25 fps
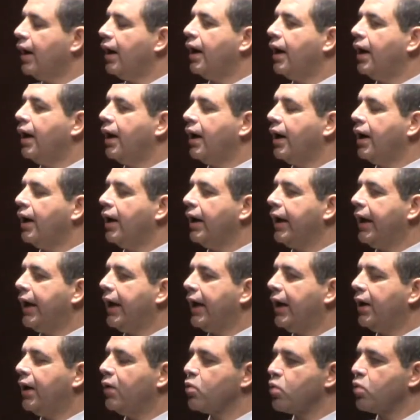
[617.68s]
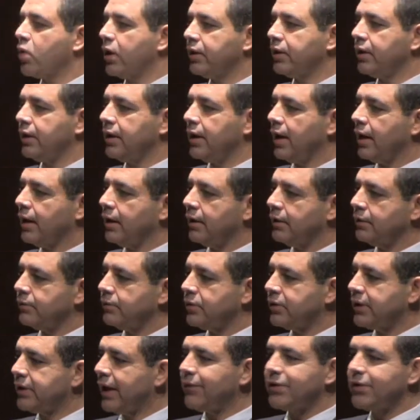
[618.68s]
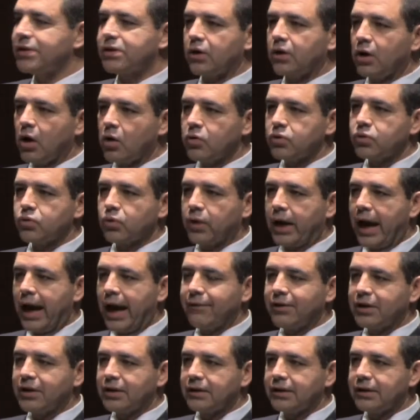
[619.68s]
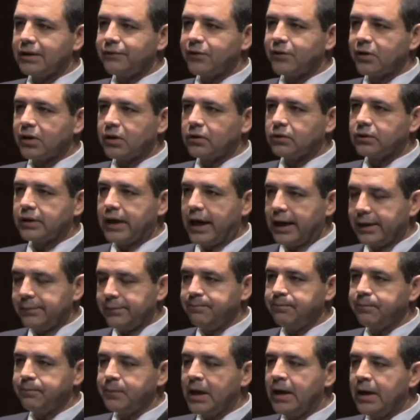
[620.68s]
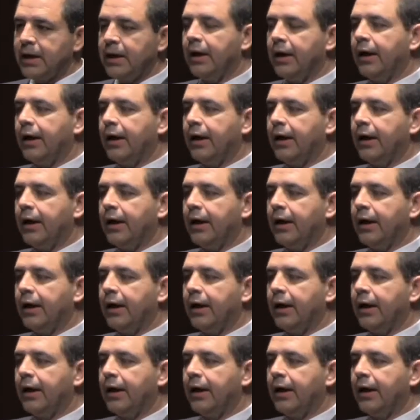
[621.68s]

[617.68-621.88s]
and when the savings and loans were having a difficult time,